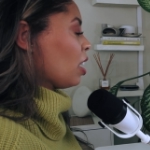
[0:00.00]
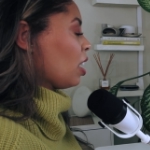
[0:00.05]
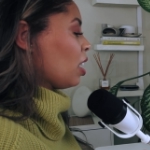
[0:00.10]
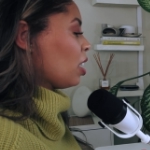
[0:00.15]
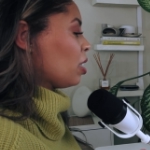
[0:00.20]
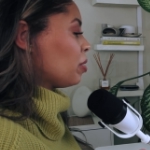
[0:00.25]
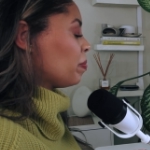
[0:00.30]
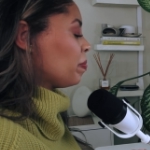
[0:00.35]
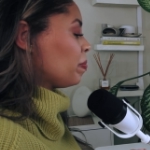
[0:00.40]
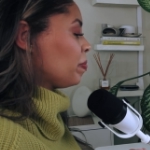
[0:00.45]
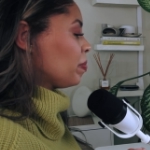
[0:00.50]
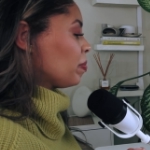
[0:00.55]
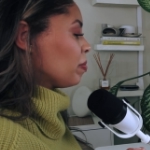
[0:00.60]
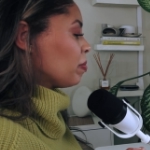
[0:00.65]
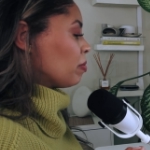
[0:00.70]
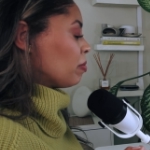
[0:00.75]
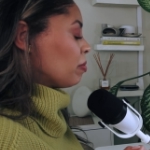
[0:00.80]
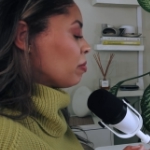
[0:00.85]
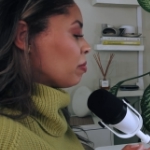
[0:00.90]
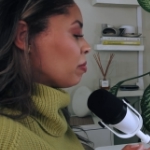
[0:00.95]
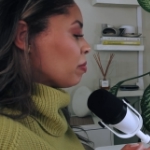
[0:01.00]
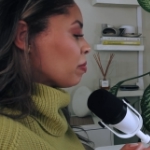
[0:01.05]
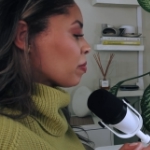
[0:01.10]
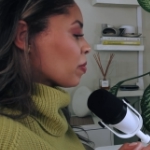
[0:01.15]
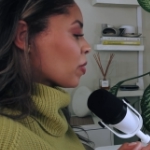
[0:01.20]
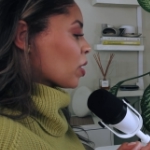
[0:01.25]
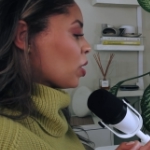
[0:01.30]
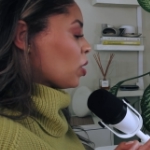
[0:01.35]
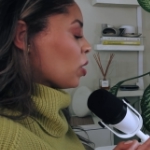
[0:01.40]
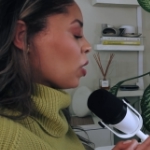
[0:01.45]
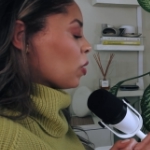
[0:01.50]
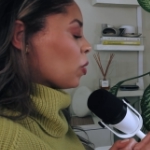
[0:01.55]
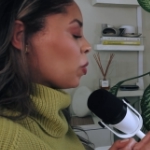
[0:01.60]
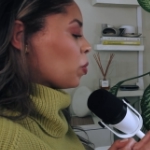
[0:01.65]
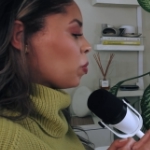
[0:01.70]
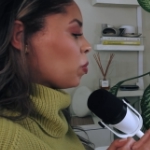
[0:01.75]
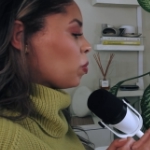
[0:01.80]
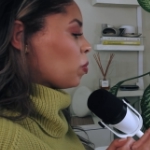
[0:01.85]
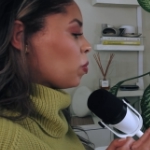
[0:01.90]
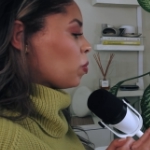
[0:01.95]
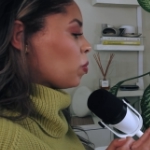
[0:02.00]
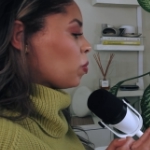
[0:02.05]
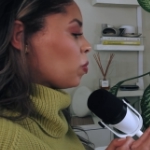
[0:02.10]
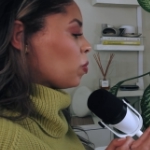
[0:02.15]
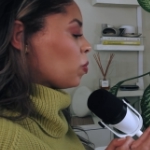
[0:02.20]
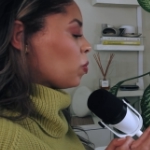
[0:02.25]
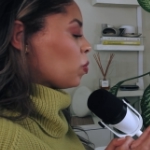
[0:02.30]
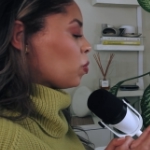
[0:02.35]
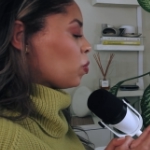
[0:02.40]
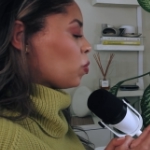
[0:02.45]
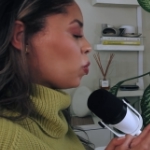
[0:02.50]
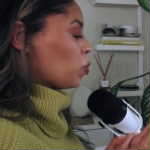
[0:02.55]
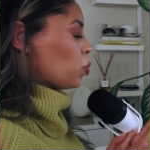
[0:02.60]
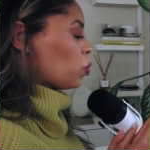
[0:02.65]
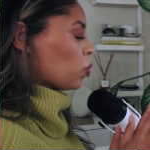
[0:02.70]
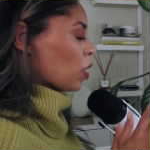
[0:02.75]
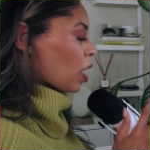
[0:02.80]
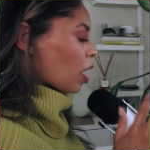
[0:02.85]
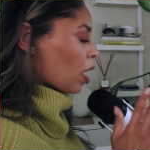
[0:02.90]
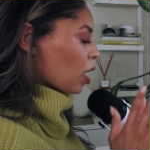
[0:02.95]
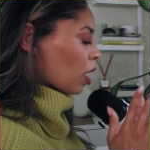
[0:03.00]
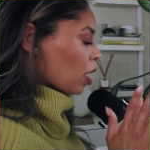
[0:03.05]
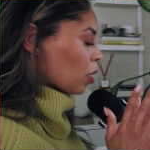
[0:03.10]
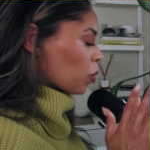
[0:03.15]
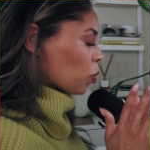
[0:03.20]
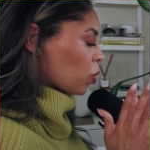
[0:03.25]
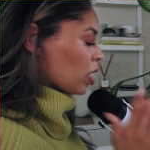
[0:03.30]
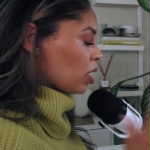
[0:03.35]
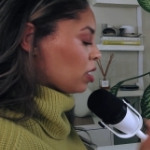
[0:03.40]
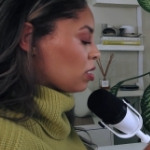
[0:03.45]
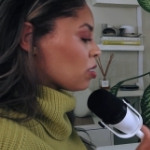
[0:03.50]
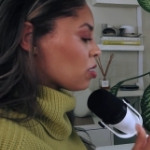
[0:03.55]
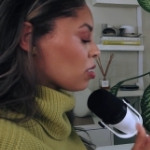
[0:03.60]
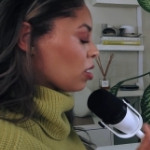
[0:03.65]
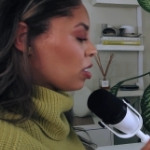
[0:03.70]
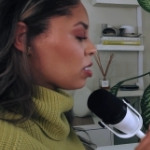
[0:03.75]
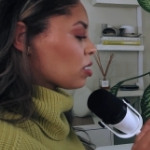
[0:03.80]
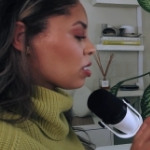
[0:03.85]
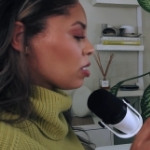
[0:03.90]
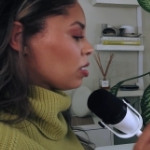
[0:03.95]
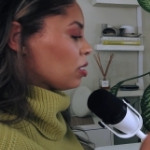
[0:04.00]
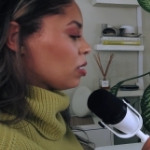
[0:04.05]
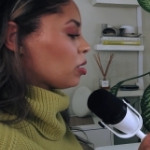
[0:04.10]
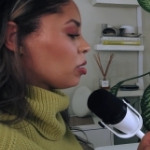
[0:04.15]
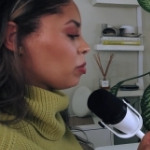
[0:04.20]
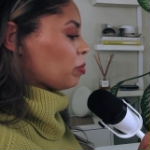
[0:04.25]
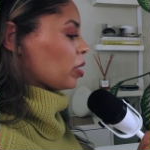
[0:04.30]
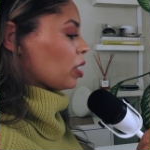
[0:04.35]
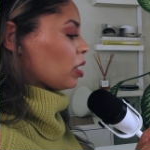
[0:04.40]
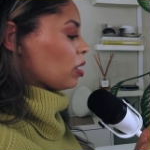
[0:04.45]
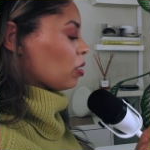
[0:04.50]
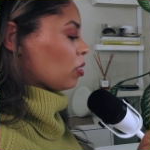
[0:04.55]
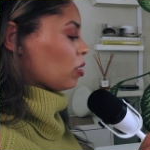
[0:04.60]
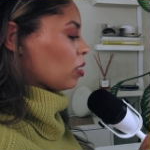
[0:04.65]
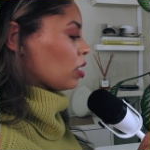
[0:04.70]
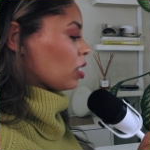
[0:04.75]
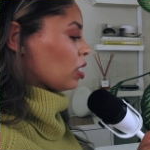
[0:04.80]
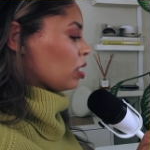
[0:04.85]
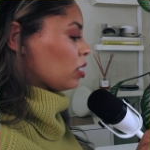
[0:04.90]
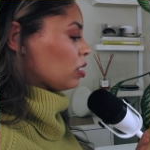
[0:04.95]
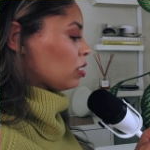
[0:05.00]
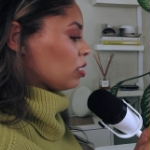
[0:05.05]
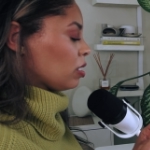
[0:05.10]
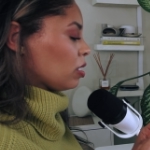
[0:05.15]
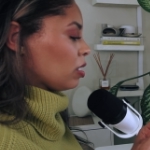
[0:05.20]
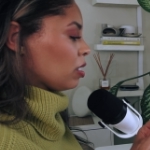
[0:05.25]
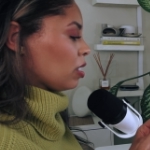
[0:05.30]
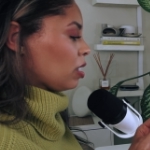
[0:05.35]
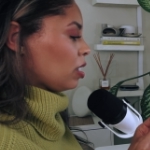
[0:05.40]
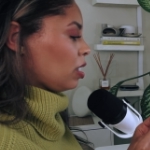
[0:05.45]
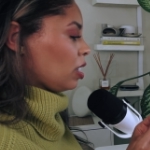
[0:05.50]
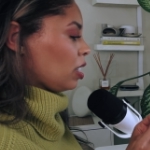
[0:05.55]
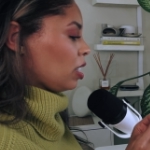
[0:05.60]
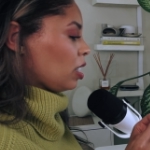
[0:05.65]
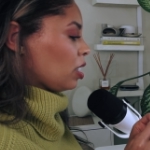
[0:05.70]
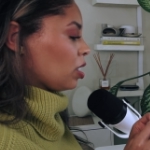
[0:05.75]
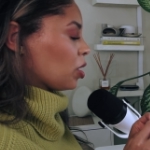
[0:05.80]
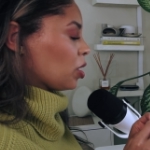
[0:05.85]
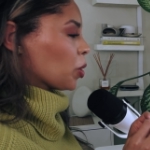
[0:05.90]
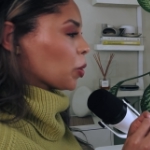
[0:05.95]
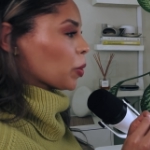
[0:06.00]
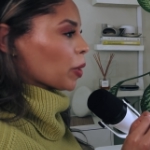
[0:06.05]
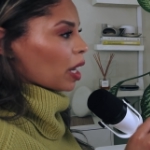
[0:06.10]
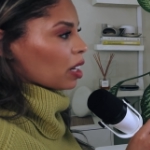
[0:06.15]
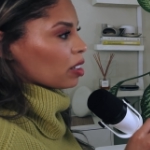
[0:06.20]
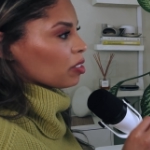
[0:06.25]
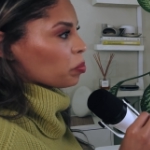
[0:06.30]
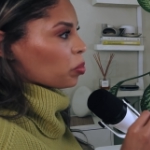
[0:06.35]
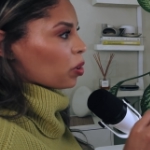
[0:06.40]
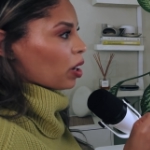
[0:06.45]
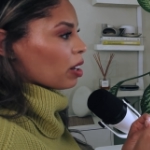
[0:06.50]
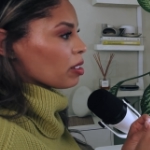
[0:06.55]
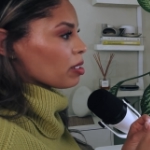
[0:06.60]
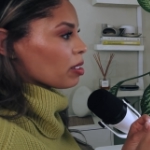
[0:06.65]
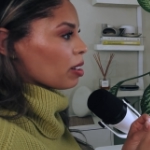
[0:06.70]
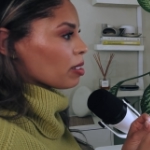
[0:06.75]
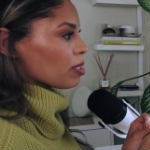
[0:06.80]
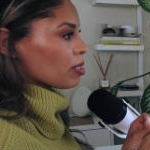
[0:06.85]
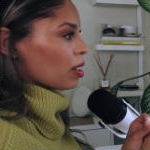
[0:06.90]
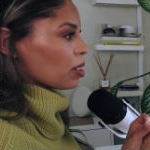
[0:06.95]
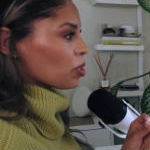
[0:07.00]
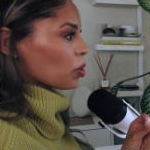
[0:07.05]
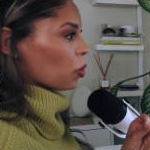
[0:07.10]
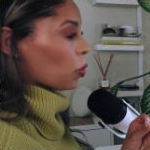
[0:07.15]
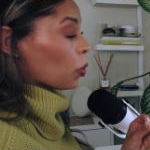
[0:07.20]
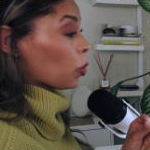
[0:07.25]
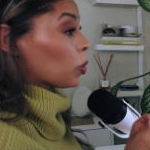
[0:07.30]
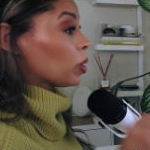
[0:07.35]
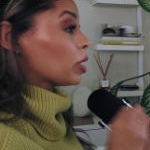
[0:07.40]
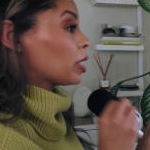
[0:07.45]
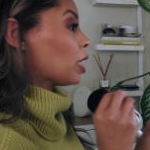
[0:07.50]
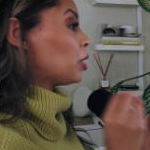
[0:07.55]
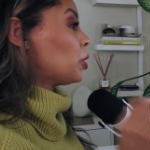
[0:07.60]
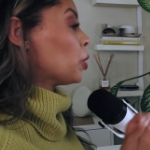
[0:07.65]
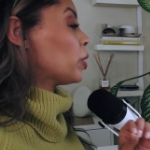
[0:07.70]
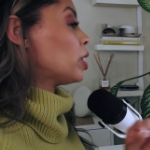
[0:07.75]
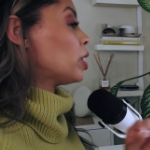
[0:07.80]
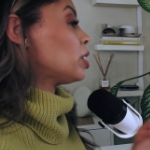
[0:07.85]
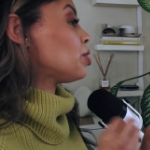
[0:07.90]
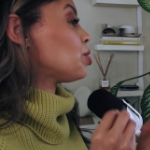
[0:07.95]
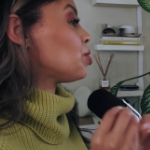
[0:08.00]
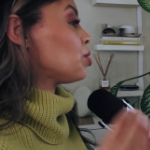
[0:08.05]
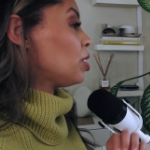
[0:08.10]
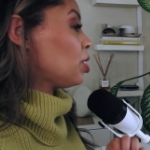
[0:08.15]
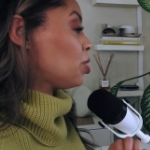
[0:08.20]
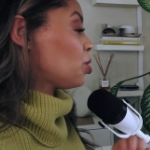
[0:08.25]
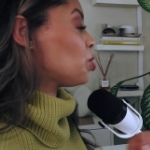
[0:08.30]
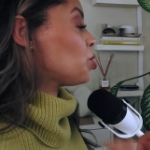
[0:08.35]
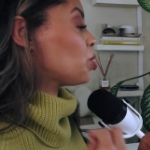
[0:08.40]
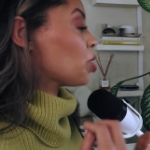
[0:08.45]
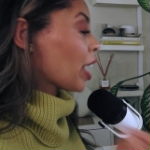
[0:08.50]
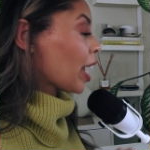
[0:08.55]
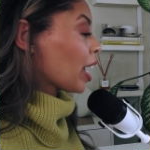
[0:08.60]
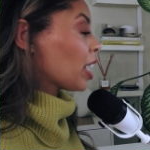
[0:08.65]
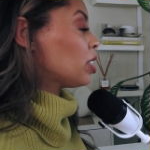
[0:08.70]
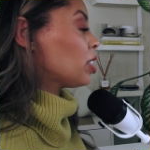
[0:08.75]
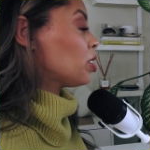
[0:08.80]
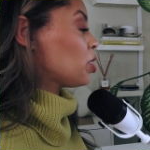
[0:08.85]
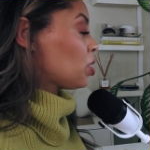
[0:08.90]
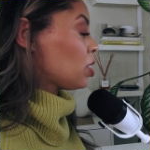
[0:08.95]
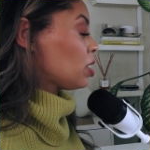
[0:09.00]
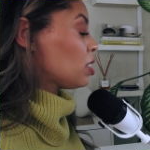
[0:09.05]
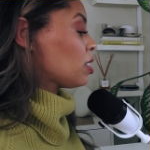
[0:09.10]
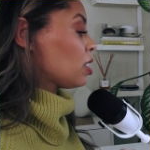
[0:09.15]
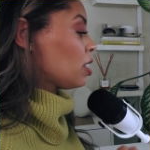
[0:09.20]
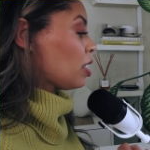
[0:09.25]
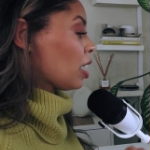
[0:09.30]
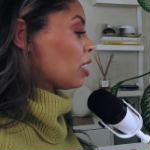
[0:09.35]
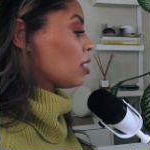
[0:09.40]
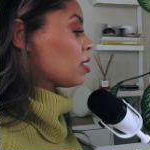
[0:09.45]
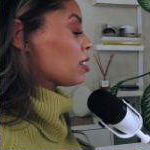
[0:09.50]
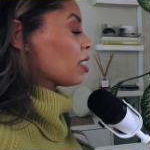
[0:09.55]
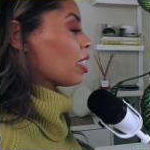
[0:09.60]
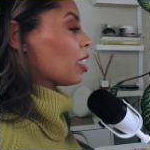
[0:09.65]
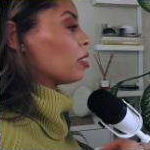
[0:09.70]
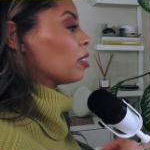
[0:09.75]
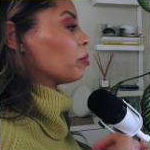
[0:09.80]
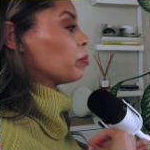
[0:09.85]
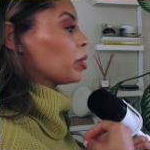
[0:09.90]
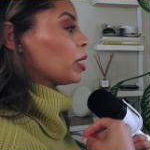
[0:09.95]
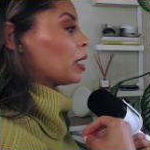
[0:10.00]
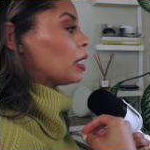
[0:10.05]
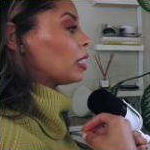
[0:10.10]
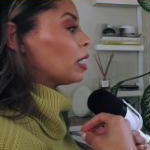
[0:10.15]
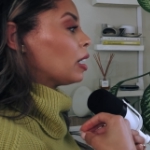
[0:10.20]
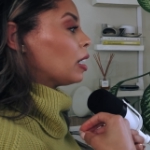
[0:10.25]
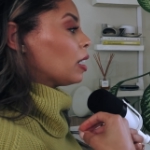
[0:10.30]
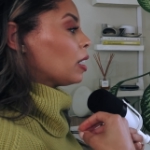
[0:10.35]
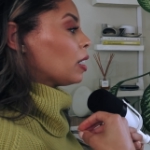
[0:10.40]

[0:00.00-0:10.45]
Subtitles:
You know, I want to just touch a little bit on the creative process as a whole, and I know that it's changed in today's time, but